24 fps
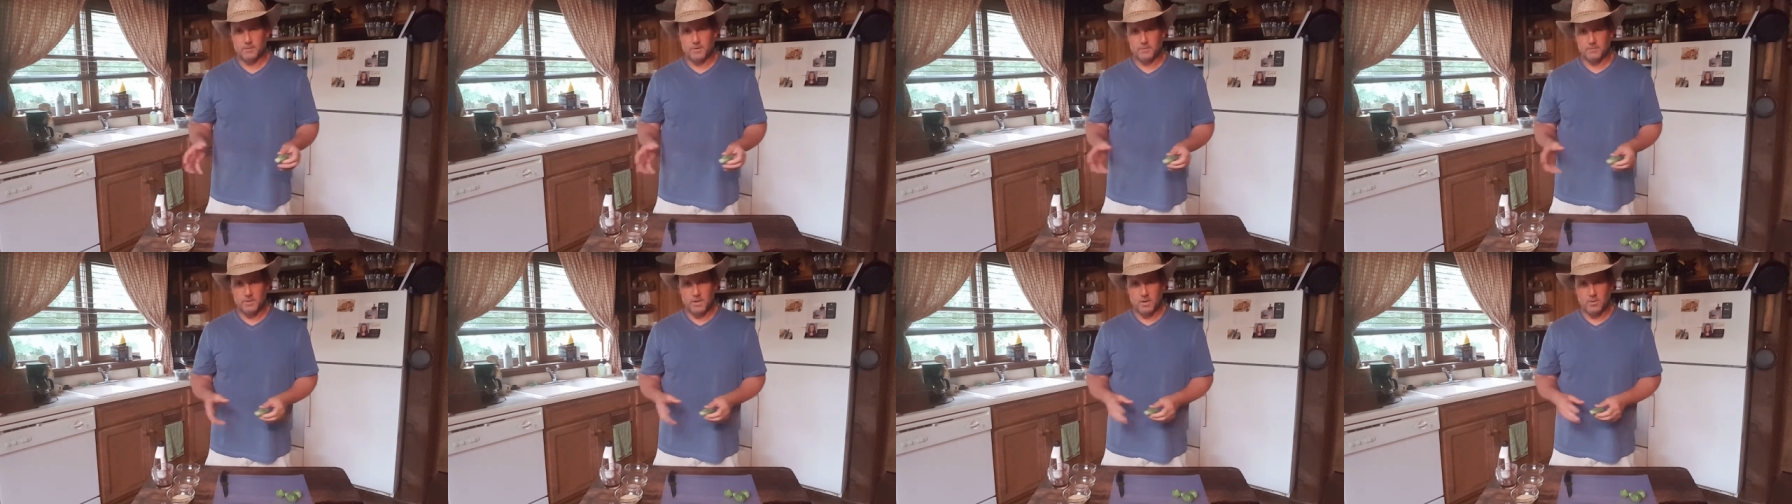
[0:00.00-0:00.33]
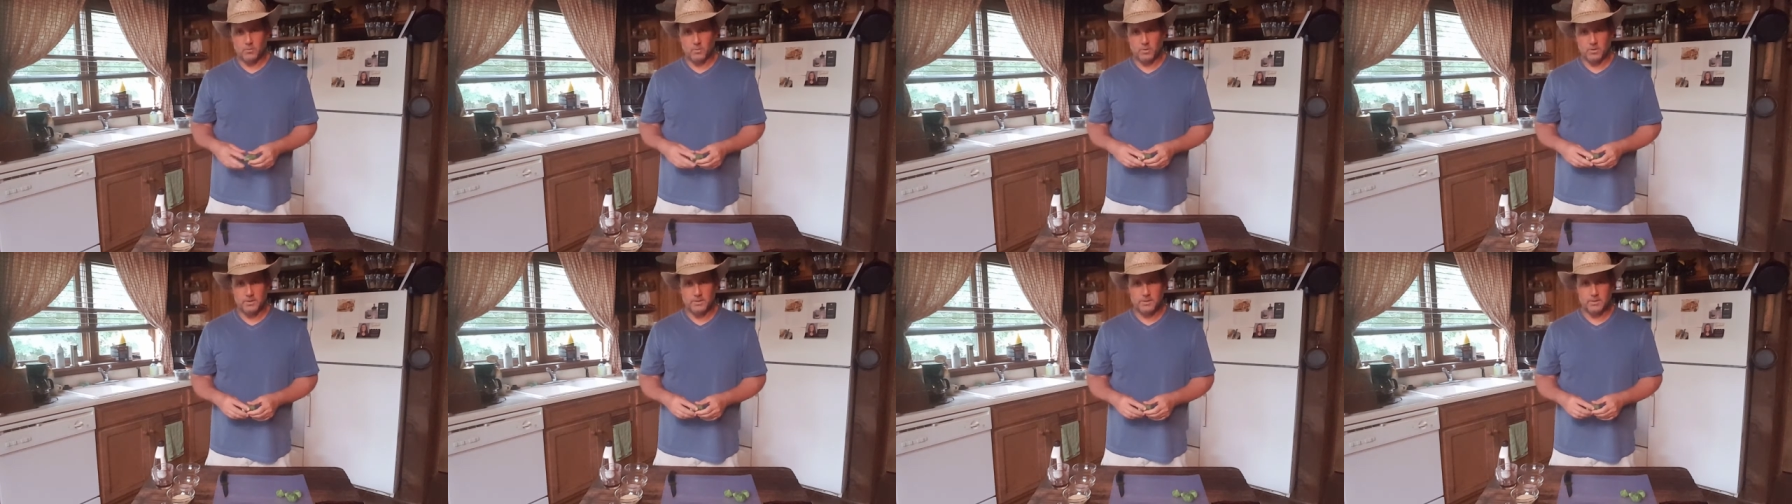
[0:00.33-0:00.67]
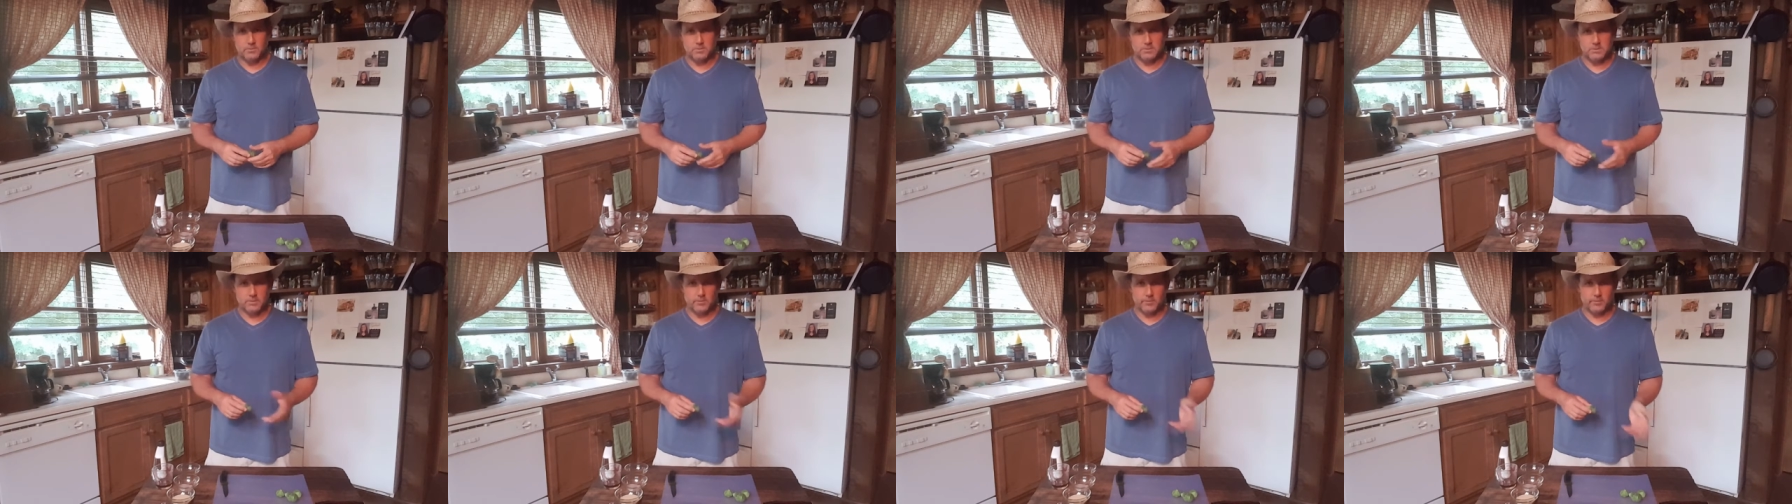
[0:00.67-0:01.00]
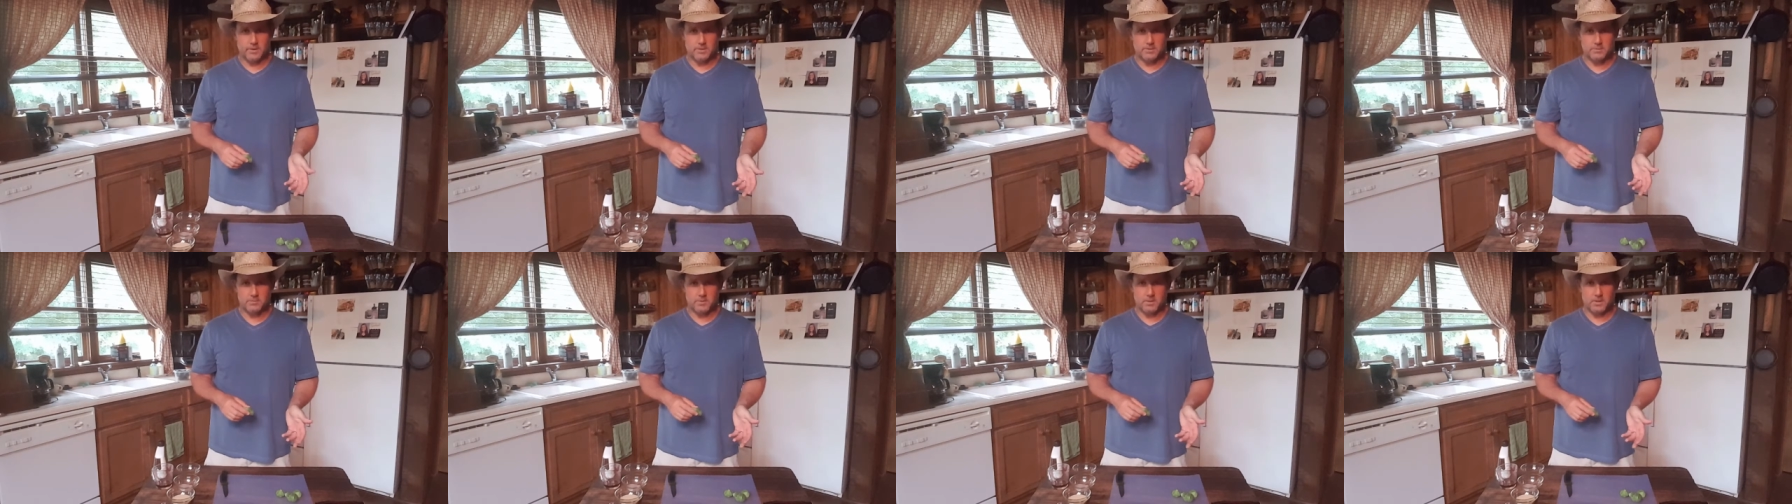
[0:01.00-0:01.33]
I've got one that was a
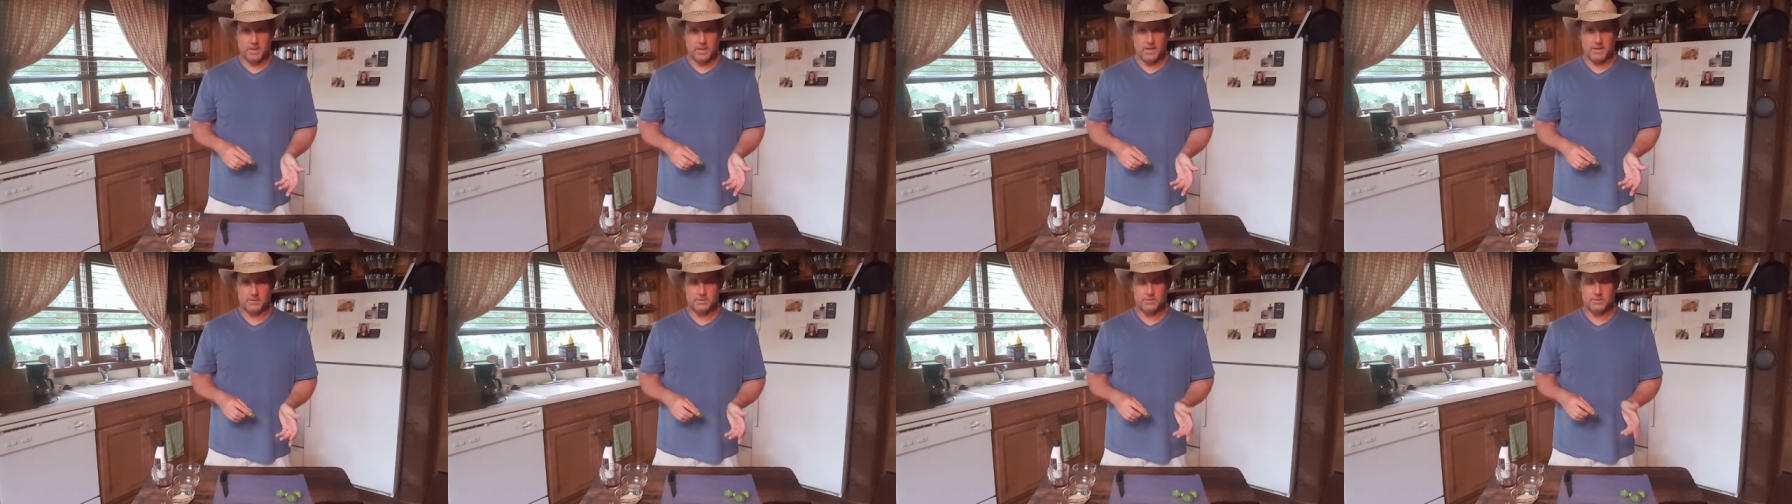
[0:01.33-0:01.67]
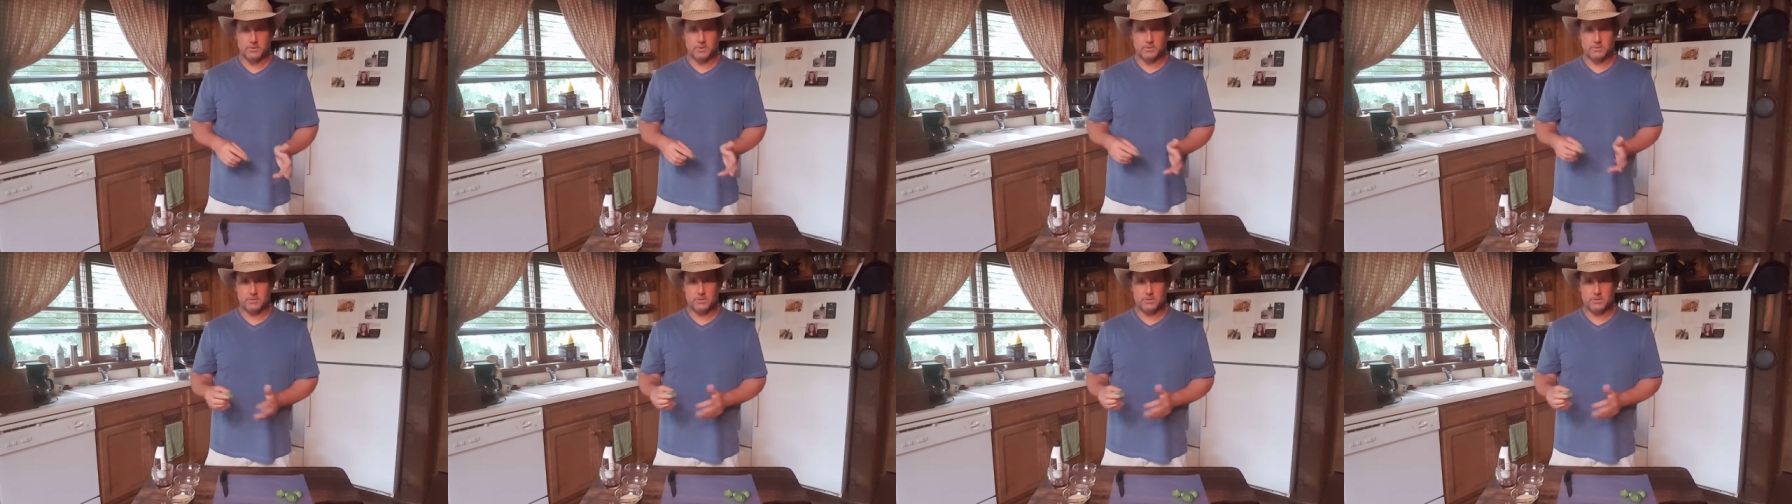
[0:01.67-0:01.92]
freshman last year.